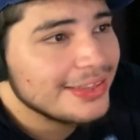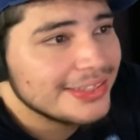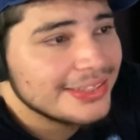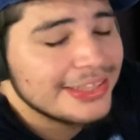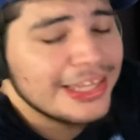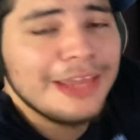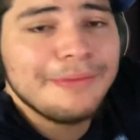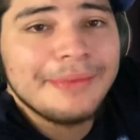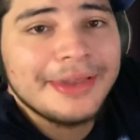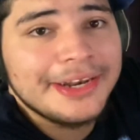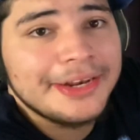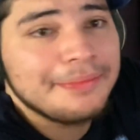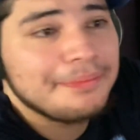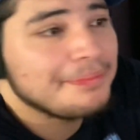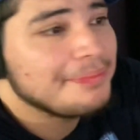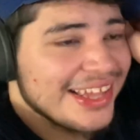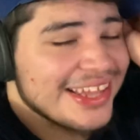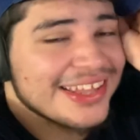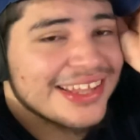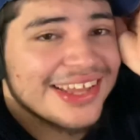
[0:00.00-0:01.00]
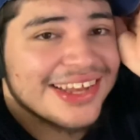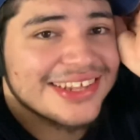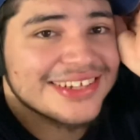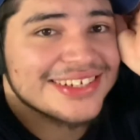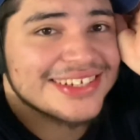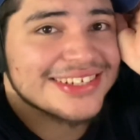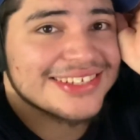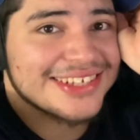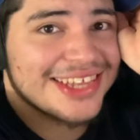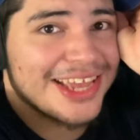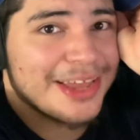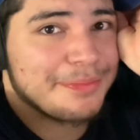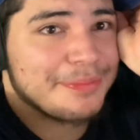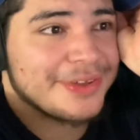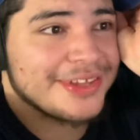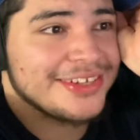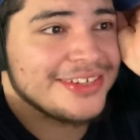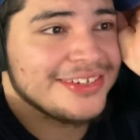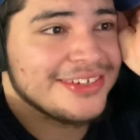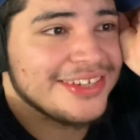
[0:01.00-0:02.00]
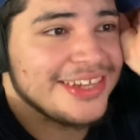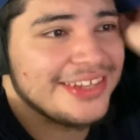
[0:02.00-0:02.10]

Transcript: they made it. A lot just happened,